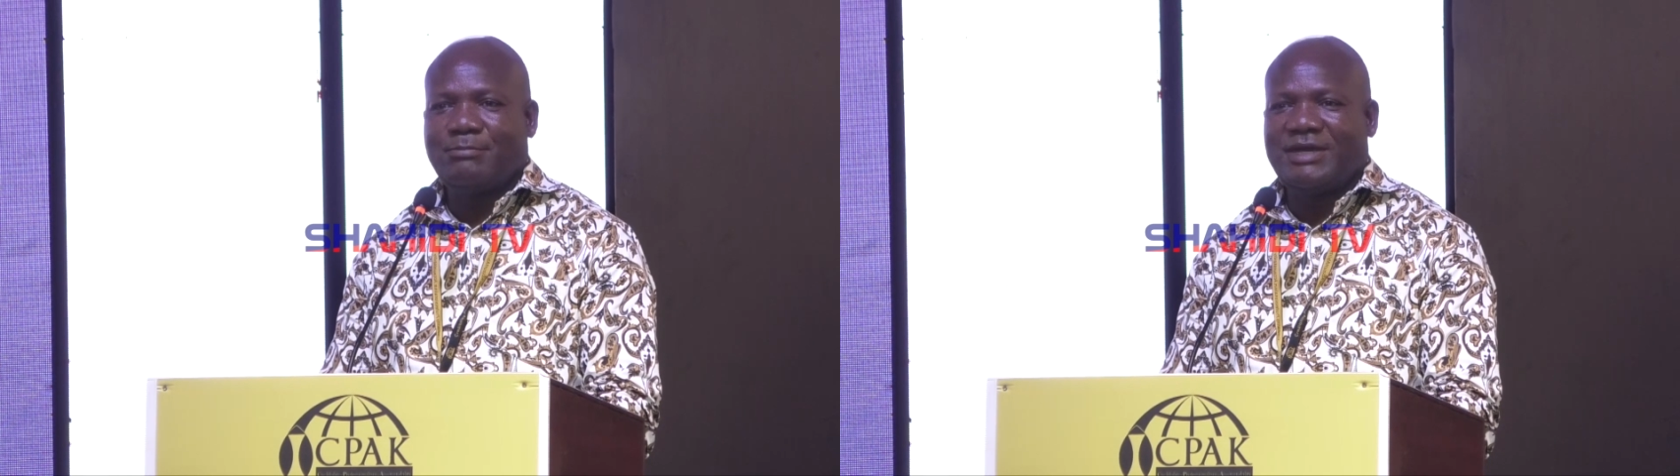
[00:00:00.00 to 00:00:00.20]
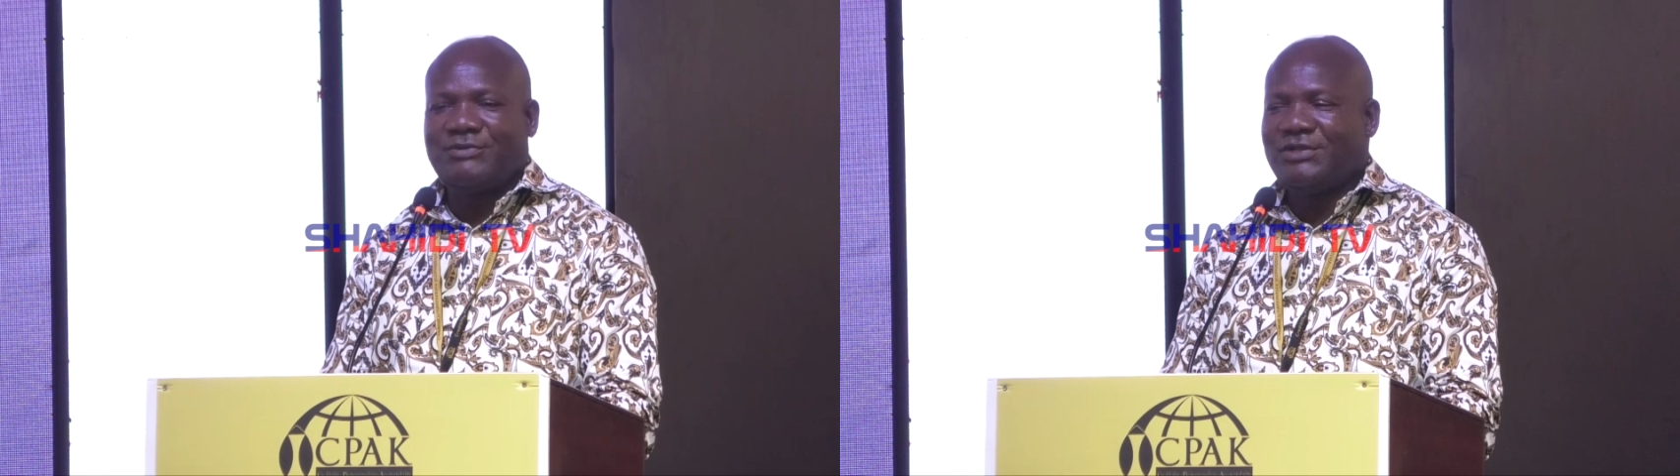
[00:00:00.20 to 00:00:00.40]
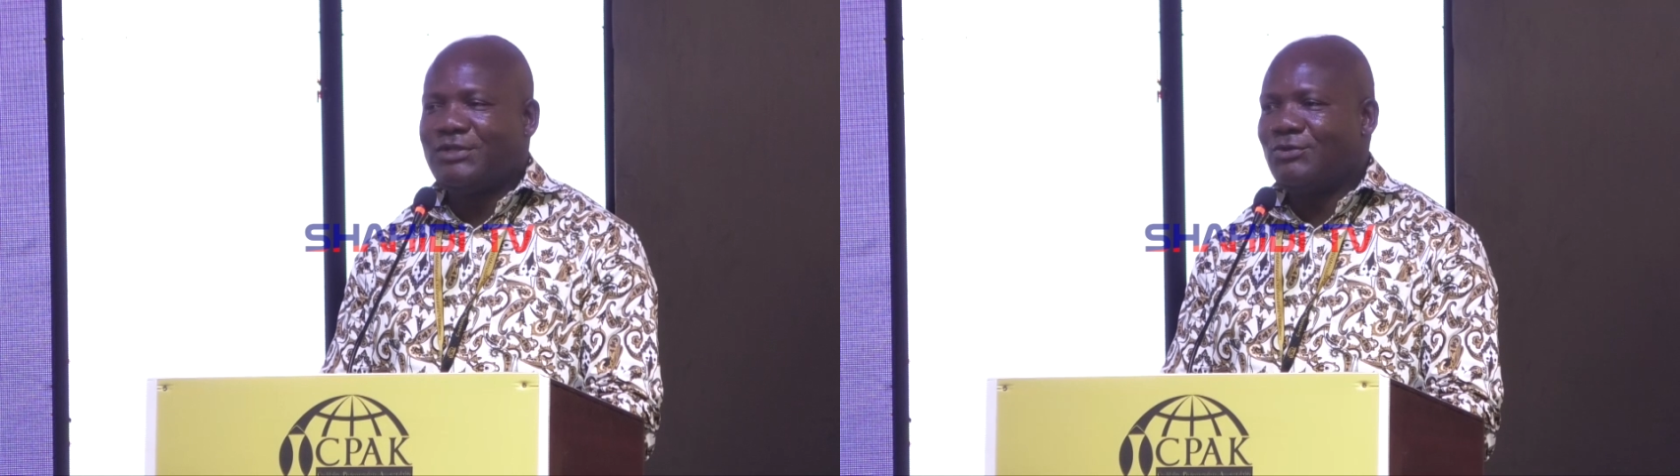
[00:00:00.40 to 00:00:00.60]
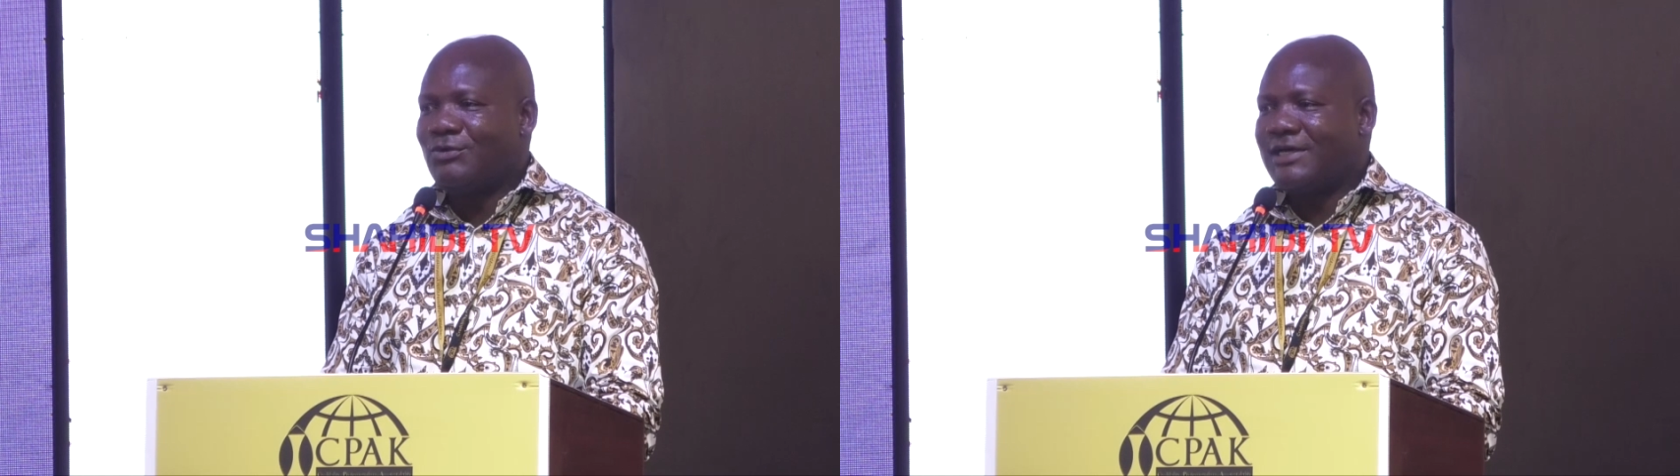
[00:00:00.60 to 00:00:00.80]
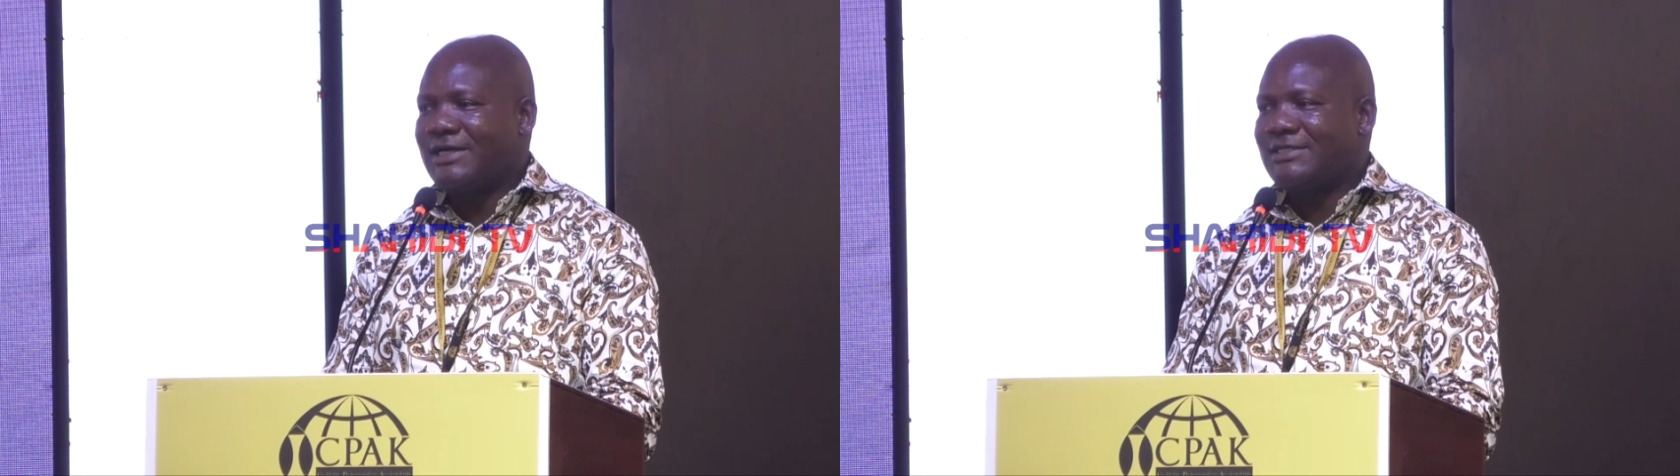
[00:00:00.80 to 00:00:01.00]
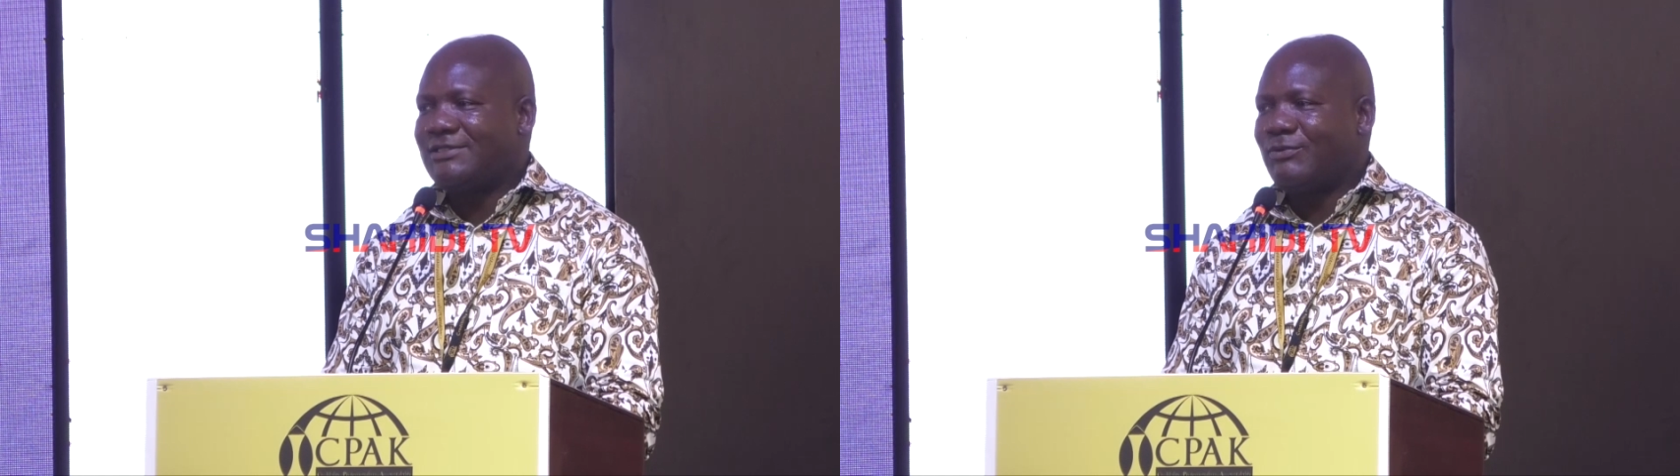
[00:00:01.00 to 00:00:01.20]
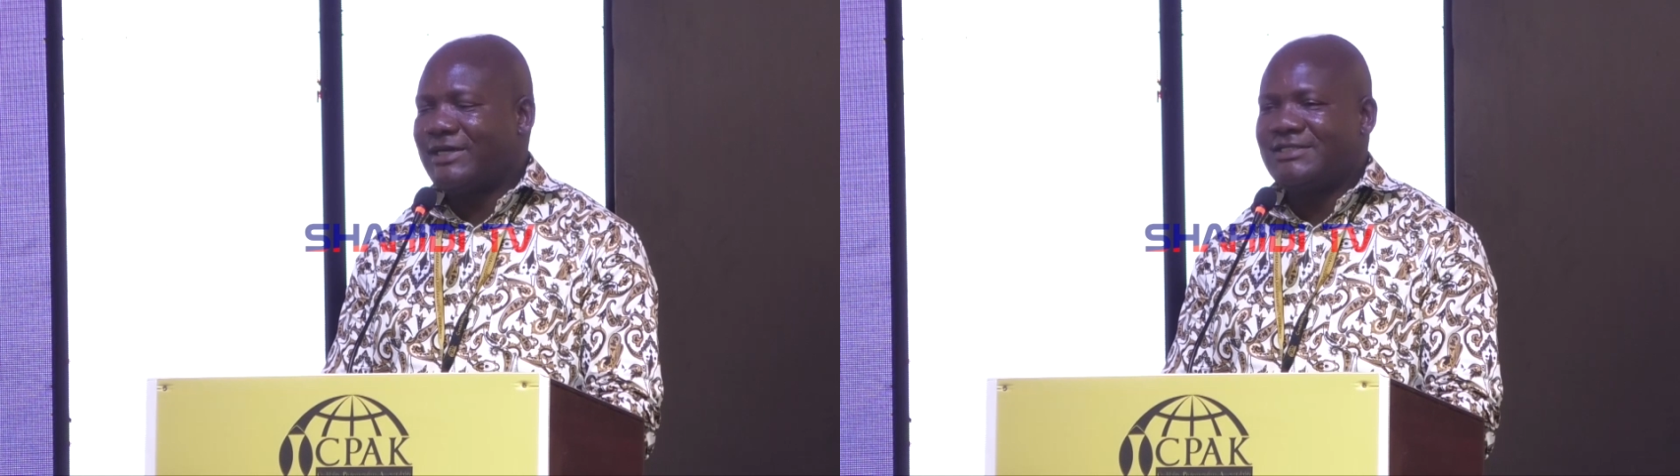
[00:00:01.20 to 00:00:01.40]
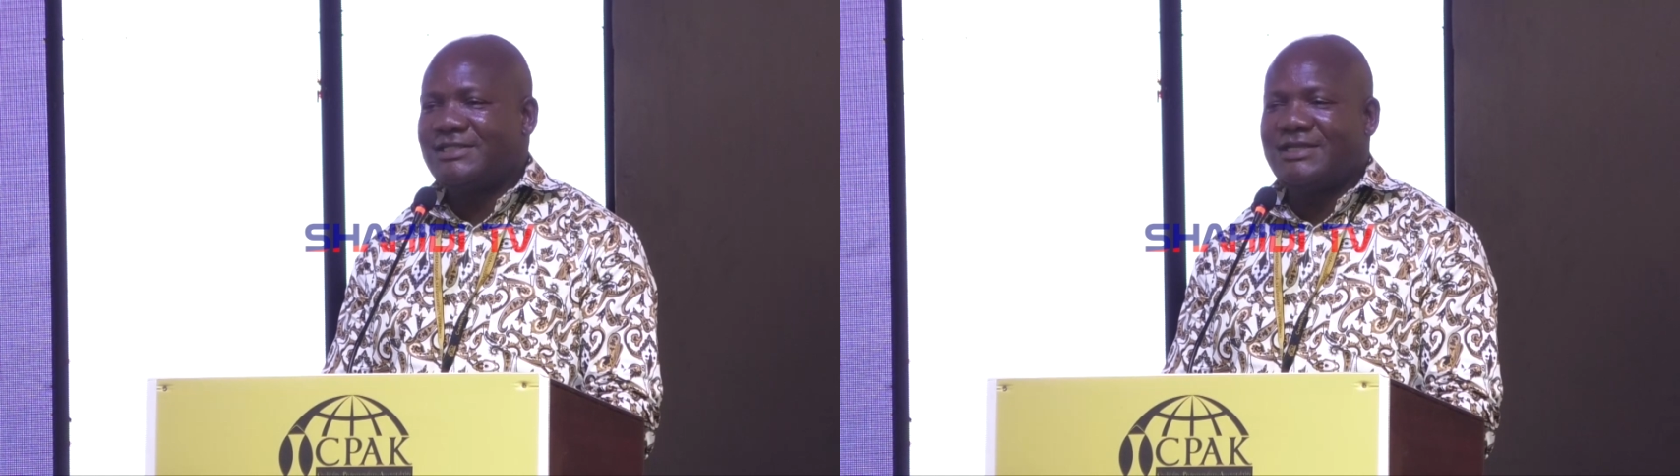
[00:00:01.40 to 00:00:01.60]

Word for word: But when you look at what